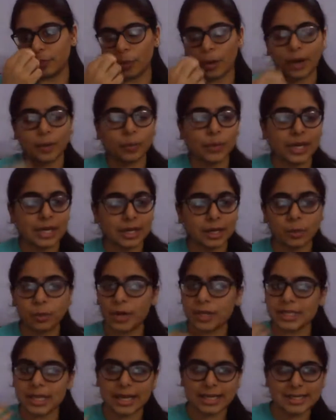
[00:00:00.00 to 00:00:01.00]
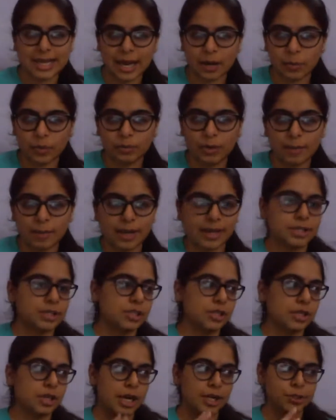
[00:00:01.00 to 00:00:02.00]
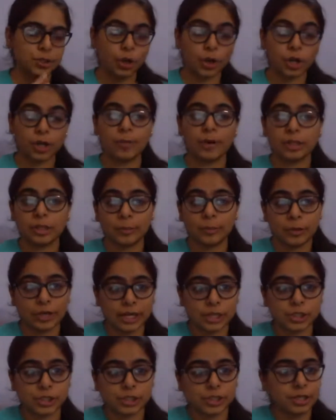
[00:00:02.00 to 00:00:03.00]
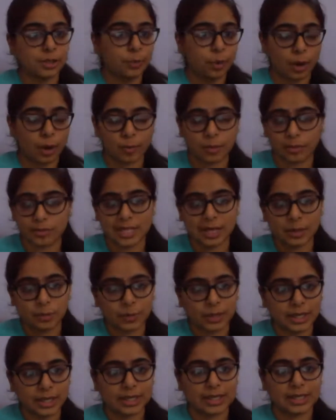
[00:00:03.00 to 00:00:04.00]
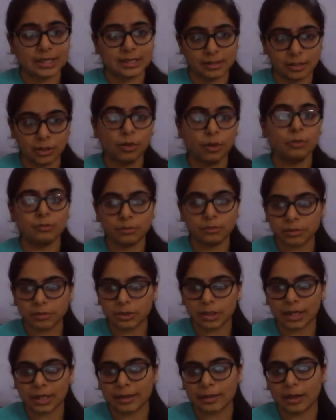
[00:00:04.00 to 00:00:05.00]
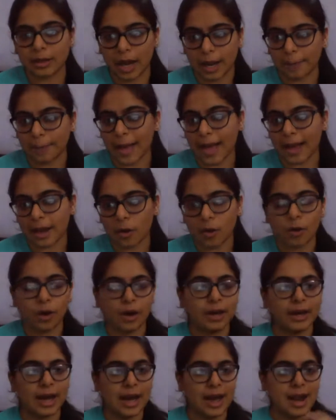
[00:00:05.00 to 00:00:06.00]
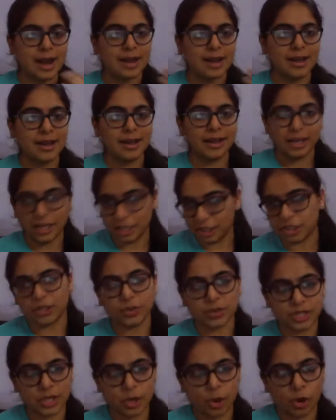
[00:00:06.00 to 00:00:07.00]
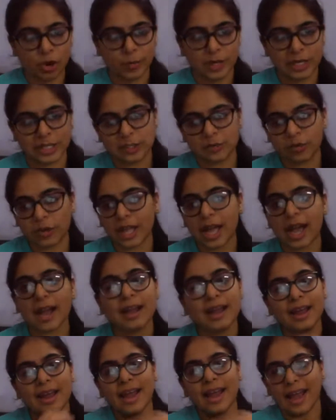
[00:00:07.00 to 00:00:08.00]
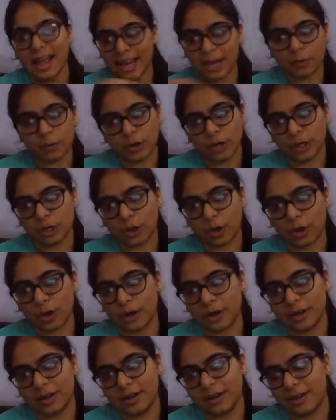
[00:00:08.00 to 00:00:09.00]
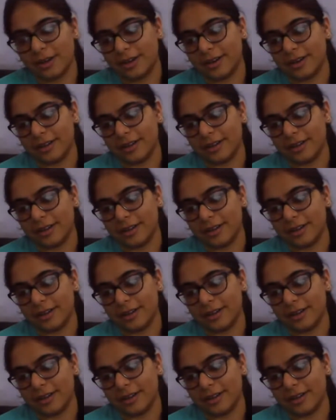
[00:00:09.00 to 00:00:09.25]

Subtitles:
what we did was I sat with my mentor, I talked about the potential problems that we can, cut back on and introduce an automation for that, and I worked on